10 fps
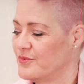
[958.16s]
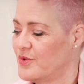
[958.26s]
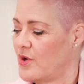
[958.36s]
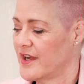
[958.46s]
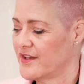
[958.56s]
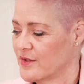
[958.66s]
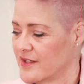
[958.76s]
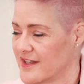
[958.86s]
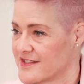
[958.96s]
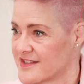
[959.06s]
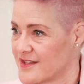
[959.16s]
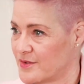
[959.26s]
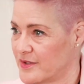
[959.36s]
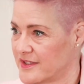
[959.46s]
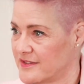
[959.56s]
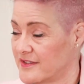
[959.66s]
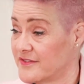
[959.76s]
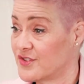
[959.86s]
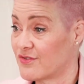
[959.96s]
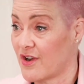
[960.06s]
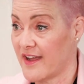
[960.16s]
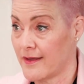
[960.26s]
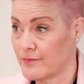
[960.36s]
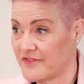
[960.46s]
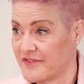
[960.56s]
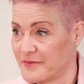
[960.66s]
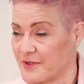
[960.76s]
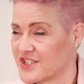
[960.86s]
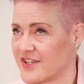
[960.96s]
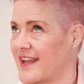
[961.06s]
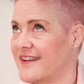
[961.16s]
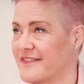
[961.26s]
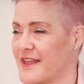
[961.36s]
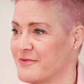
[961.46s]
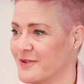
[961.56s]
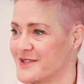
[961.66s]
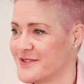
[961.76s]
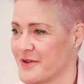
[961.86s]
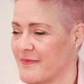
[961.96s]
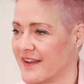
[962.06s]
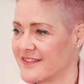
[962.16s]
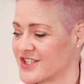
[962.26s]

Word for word: Well, I know it is the oil of triumph, which, mm-hmm. and I love that word so much.